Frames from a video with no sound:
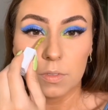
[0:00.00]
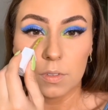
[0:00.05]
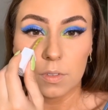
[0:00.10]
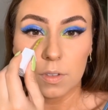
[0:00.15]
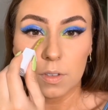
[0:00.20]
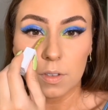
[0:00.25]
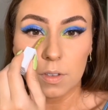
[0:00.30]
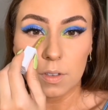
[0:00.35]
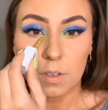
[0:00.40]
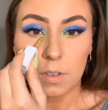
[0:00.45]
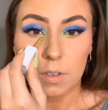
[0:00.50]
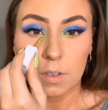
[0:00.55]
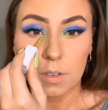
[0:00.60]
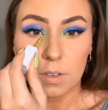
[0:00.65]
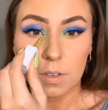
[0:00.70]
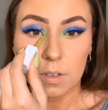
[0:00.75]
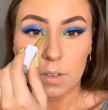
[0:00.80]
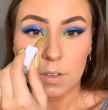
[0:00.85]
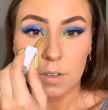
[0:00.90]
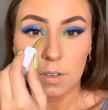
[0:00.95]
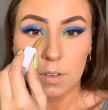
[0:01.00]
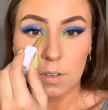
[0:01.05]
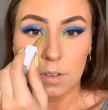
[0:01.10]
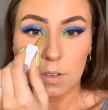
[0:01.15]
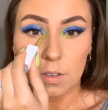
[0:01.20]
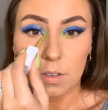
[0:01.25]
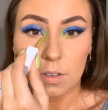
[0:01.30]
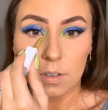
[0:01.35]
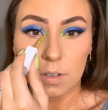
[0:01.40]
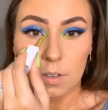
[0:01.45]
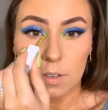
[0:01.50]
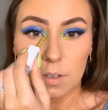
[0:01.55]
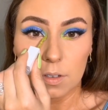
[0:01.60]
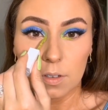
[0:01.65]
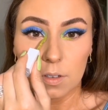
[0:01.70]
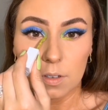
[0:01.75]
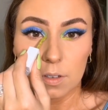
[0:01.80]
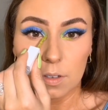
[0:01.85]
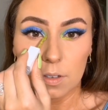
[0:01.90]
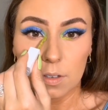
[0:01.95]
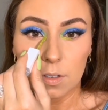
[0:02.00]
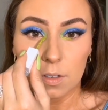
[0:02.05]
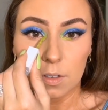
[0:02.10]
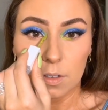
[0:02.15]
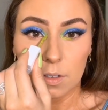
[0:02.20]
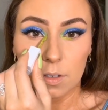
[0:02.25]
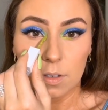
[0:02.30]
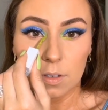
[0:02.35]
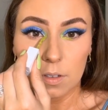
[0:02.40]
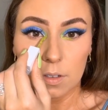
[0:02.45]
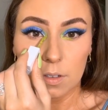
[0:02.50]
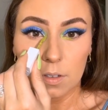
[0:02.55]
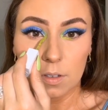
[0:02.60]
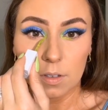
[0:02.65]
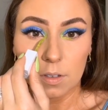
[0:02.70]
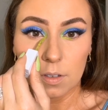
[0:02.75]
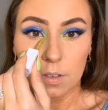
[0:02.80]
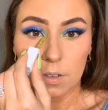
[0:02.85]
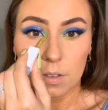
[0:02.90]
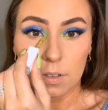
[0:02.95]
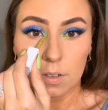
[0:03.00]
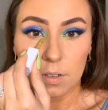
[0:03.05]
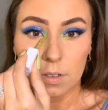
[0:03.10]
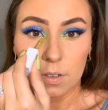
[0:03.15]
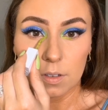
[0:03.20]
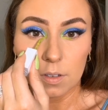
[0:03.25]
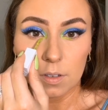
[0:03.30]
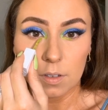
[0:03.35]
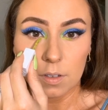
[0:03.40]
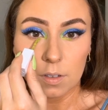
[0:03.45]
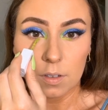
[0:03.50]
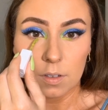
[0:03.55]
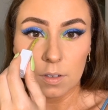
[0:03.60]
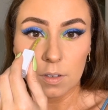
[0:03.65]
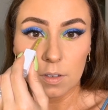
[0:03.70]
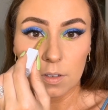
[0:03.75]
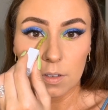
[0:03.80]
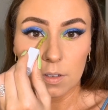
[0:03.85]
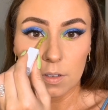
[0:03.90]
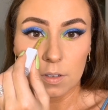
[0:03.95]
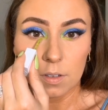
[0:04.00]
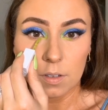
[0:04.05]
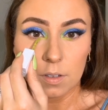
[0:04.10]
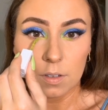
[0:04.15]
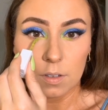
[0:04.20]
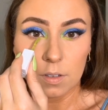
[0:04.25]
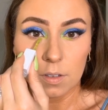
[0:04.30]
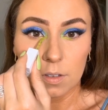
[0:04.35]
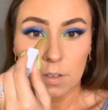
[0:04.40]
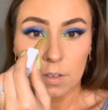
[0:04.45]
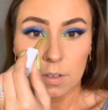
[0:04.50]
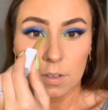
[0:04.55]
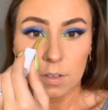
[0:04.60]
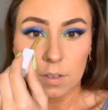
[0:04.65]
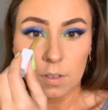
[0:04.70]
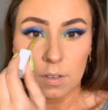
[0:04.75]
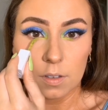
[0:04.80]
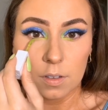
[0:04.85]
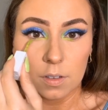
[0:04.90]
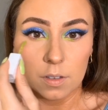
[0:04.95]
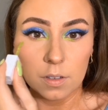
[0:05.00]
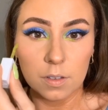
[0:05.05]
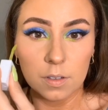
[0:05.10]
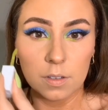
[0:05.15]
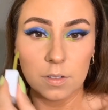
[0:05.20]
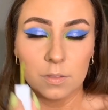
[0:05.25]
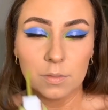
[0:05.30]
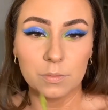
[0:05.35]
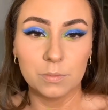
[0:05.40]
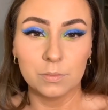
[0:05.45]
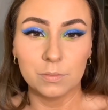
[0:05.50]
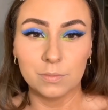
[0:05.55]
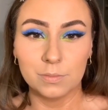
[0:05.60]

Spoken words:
(silence)